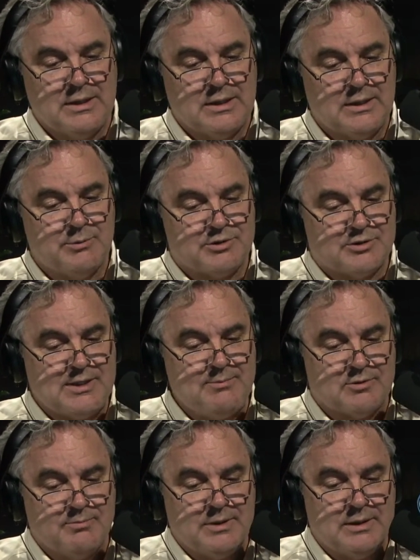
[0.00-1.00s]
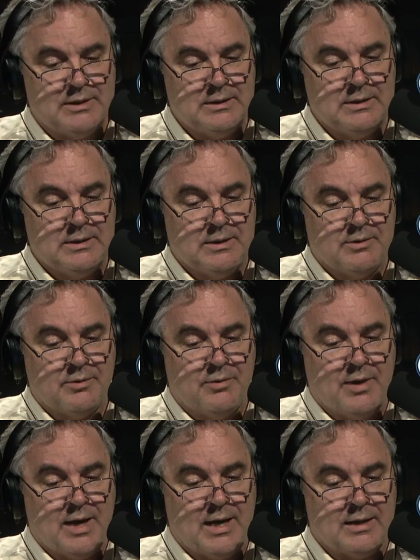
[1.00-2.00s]
it would seem to me
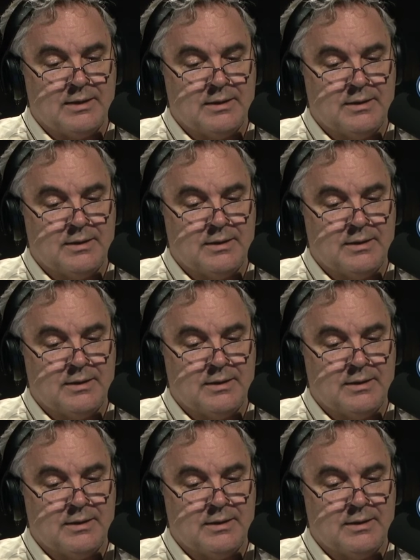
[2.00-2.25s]
that